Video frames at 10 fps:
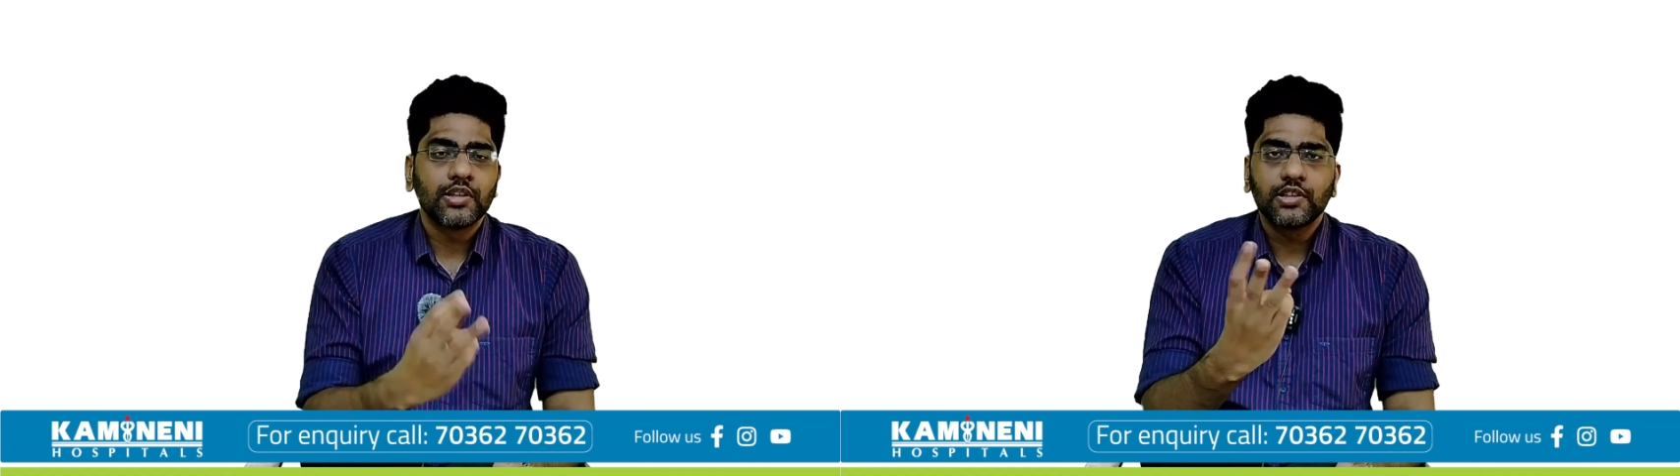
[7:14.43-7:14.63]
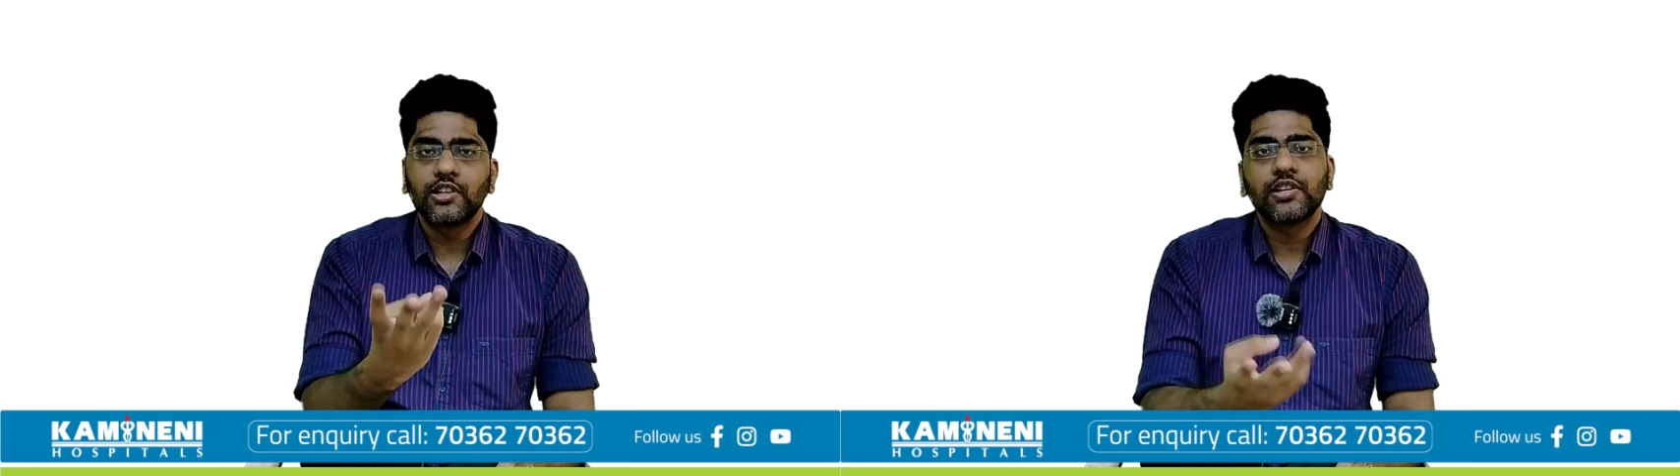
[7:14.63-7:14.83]

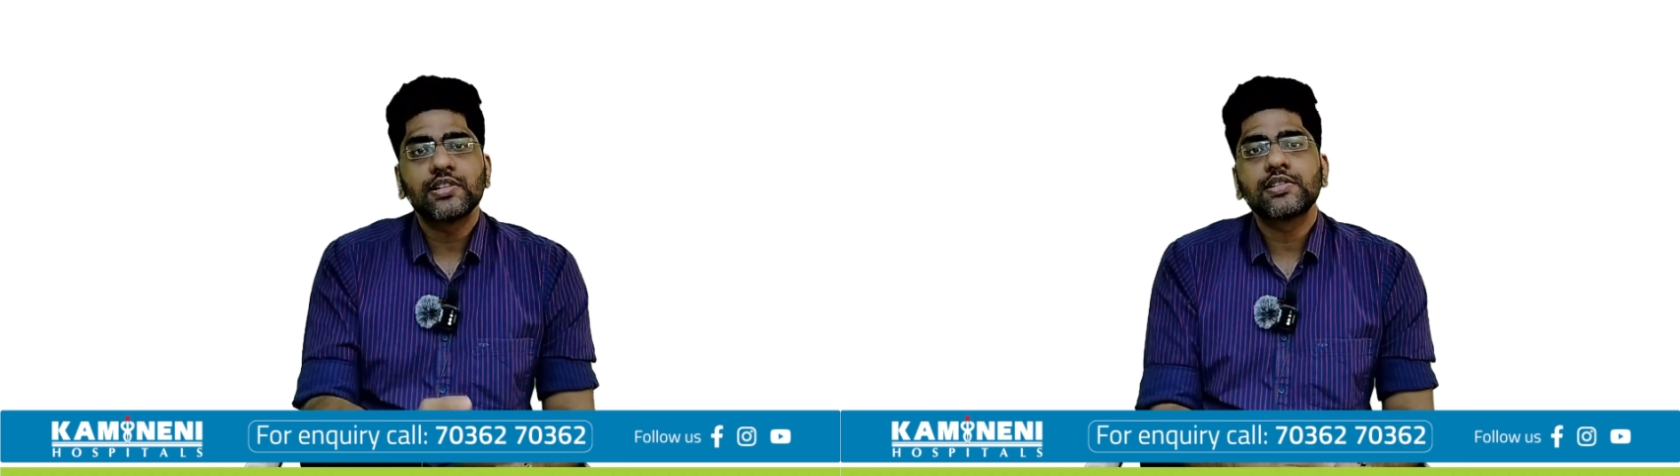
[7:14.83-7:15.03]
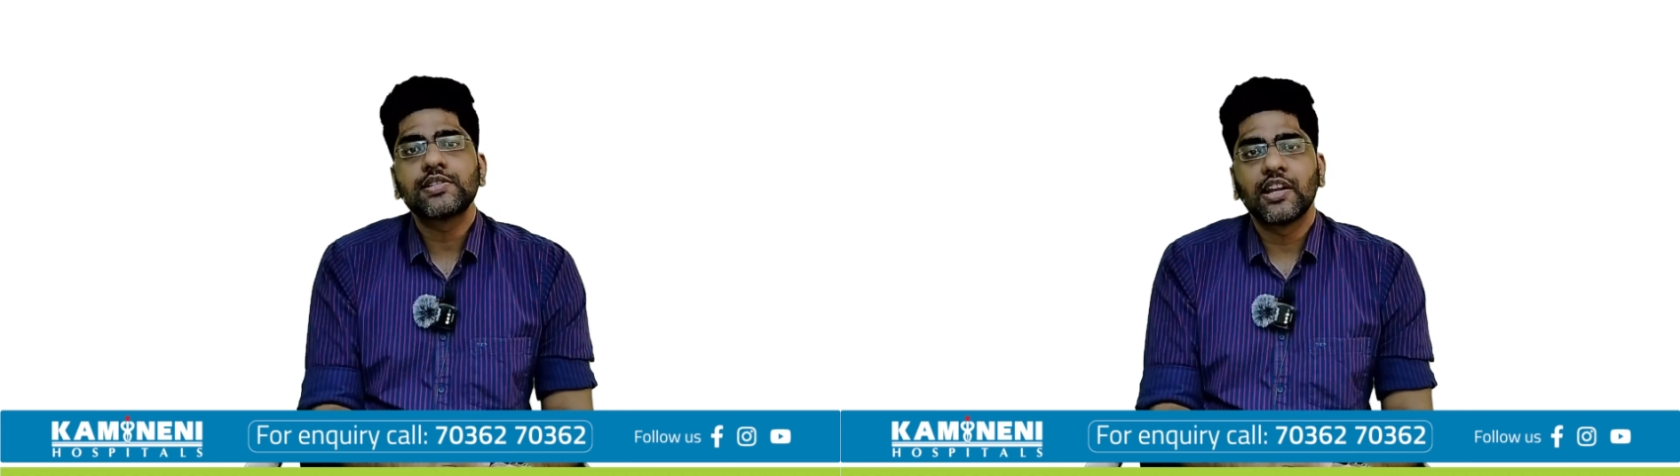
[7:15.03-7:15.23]
The third
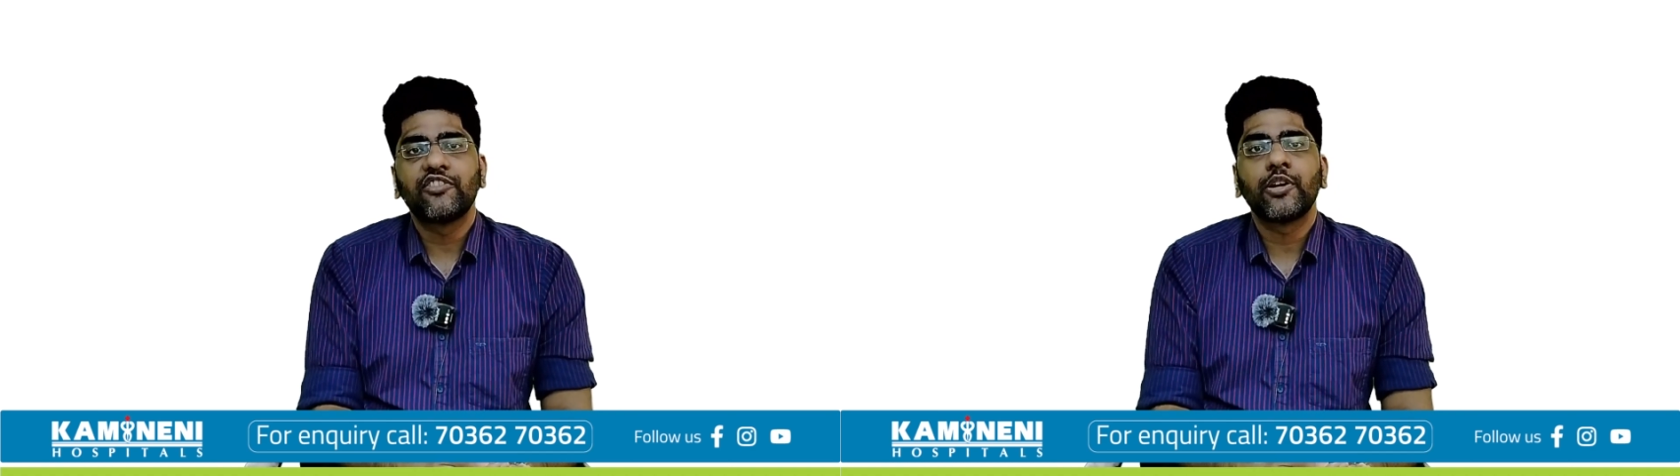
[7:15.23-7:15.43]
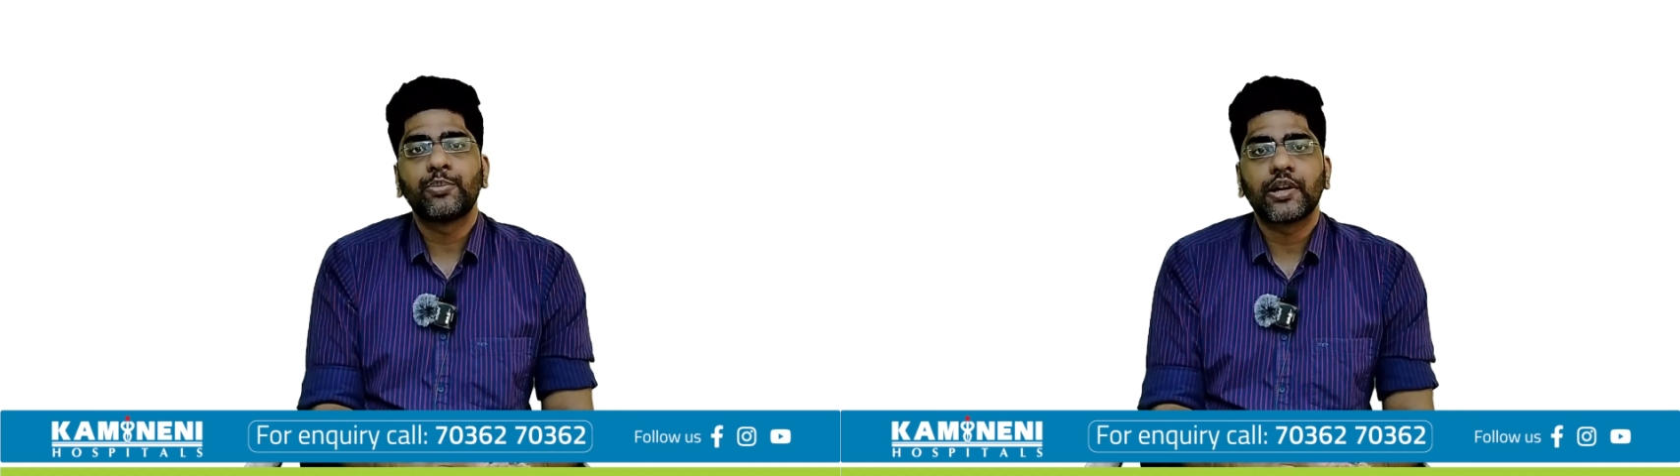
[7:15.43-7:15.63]
is
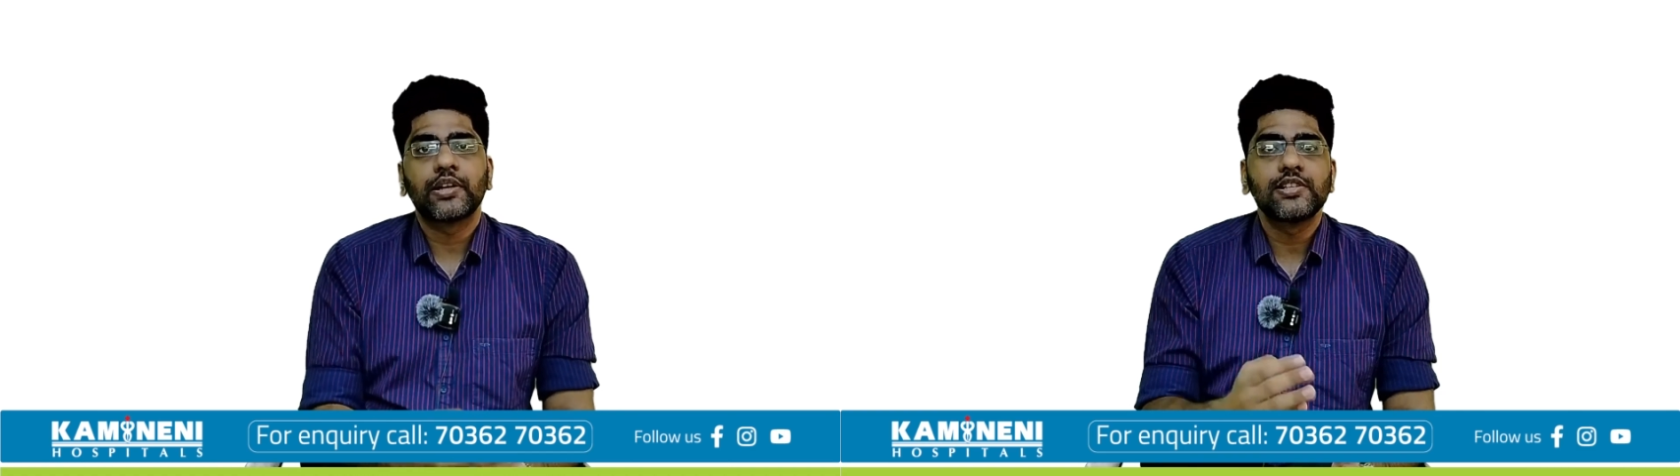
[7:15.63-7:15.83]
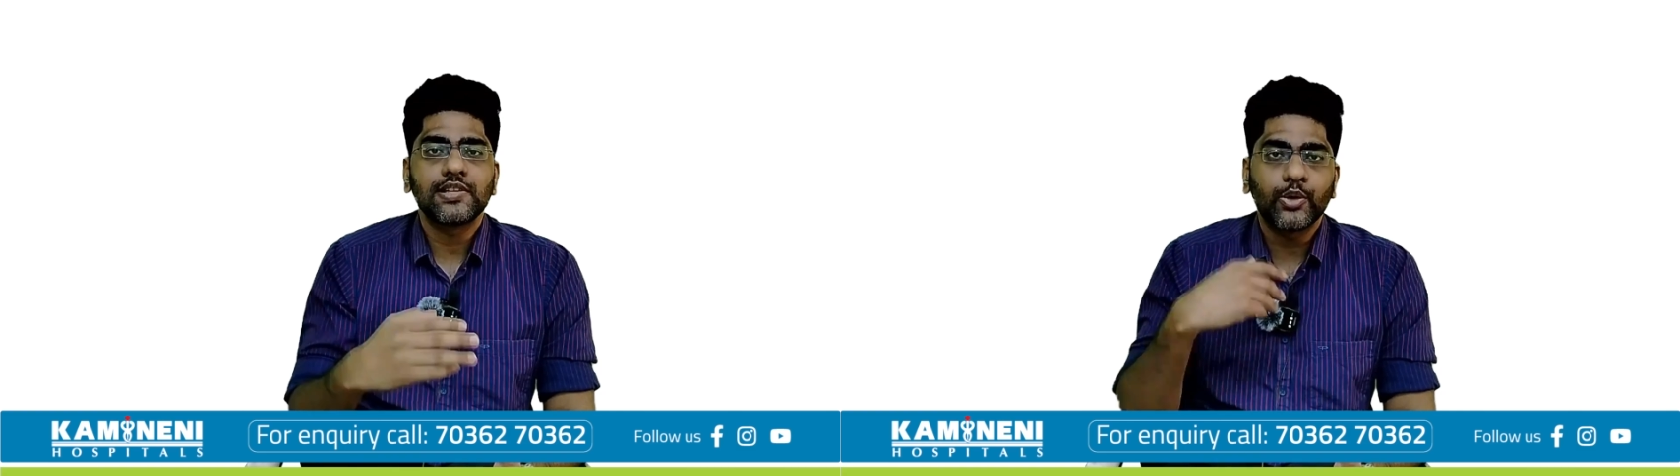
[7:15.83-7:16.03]
self-help
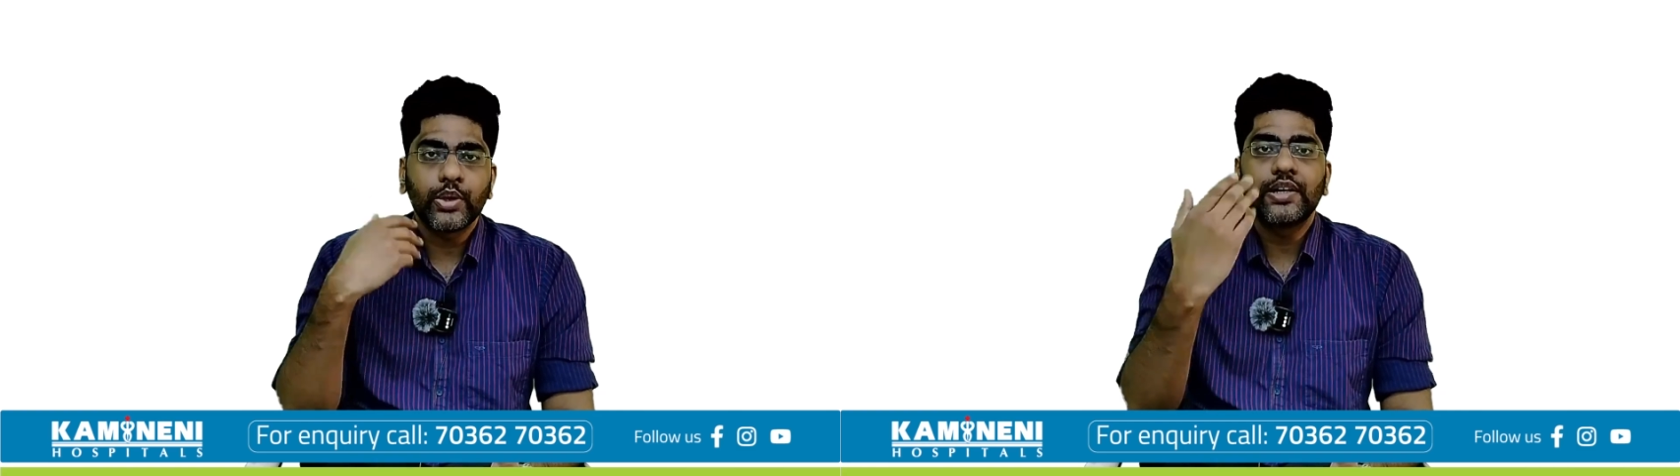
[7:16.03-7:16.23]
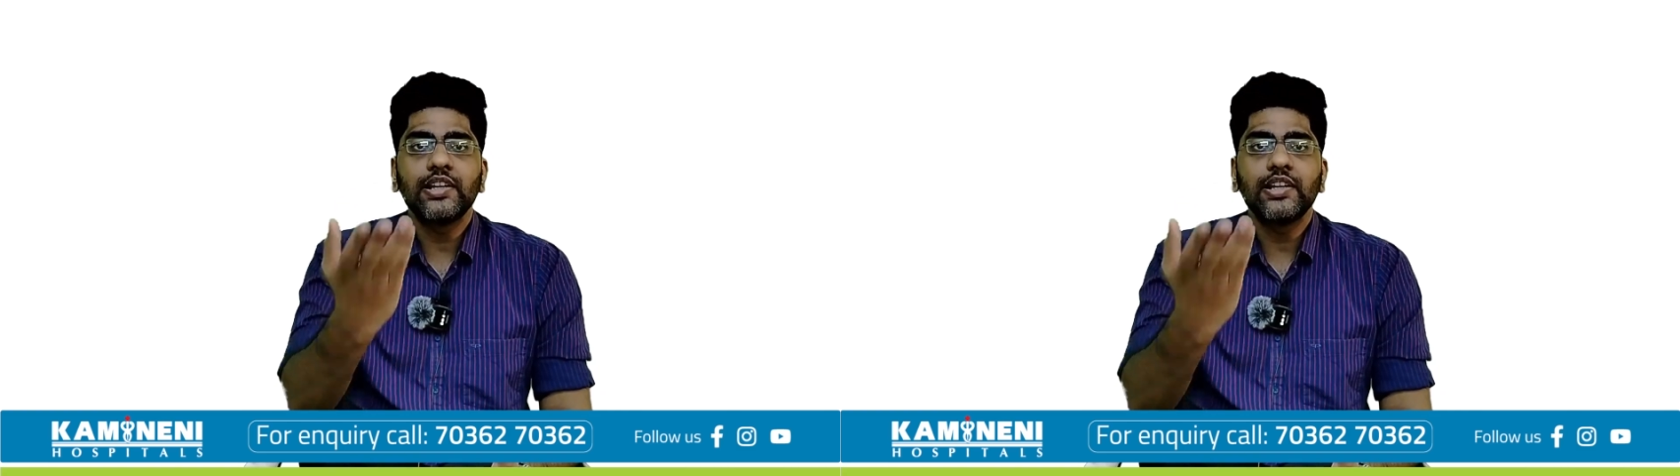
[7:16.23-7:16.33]
techniques that we